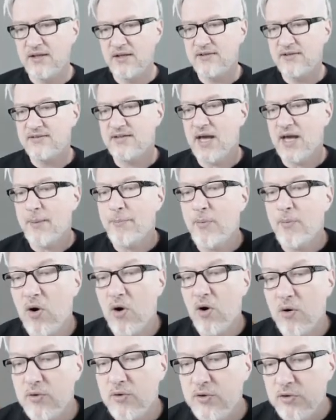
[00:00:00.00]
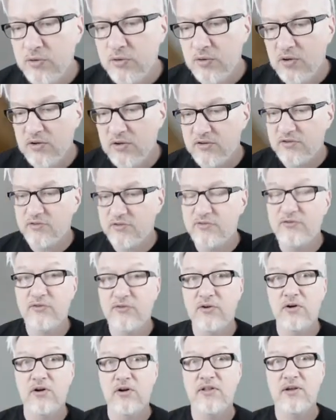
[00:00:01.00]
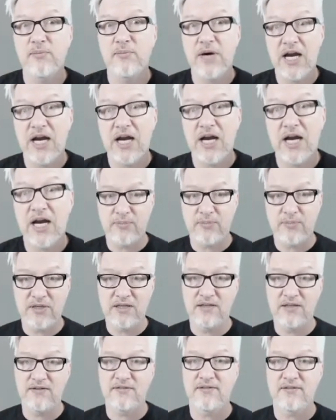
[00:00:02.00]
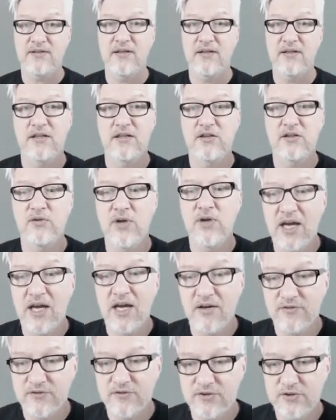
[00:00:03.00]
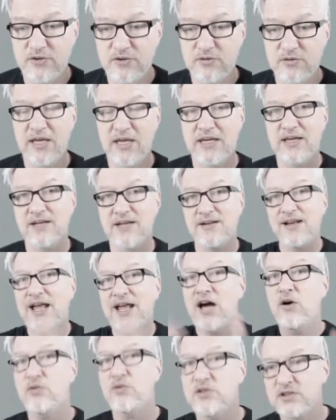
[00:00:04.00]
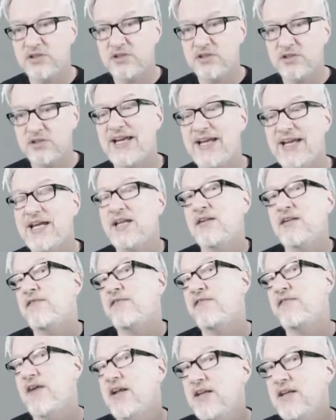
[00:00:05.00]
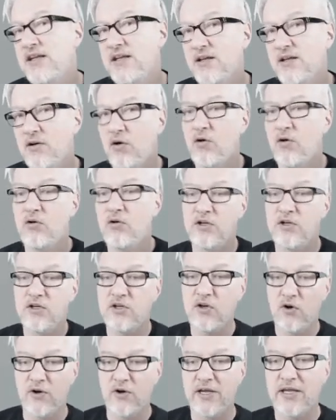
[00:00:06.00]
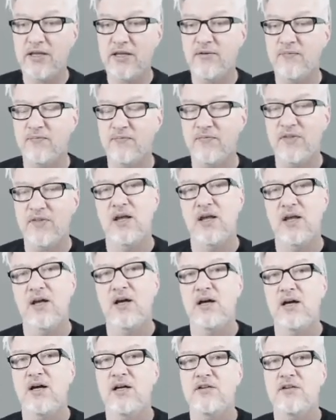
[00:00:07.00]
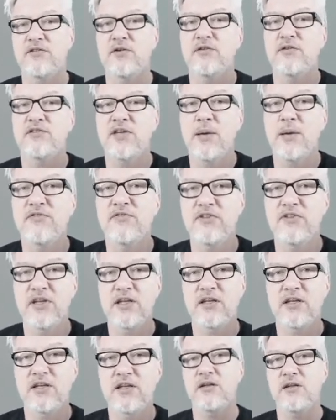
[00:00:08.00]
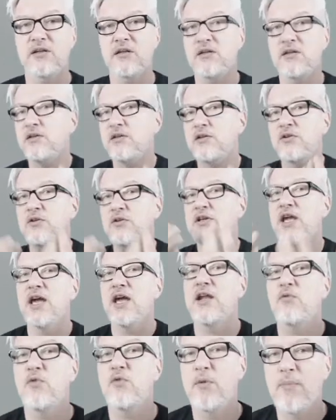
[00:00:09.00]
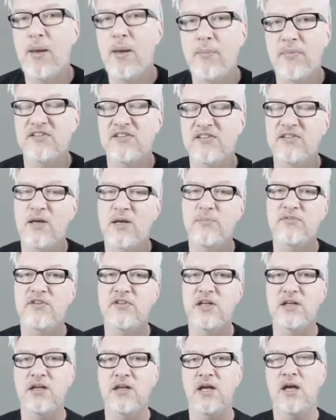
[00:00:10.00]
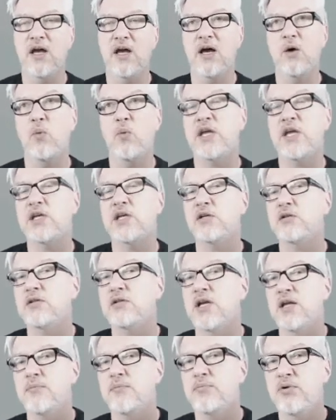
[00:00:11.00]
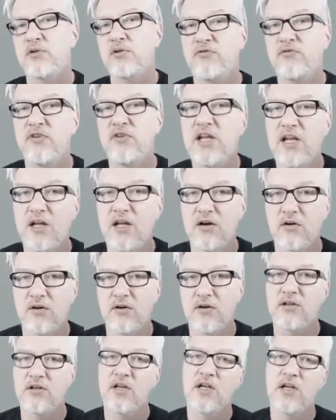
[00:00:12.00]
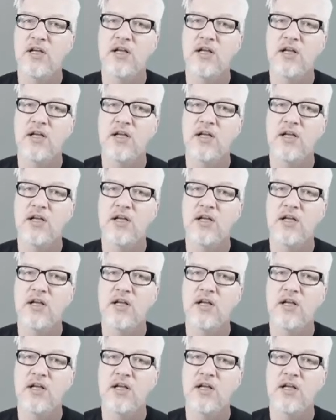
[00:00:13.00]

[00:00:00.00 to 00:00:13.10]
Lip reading: Some more rules for the mind map is you have to make it loud and funny or annoying. So something you can remember, something where you can put a feeling on it.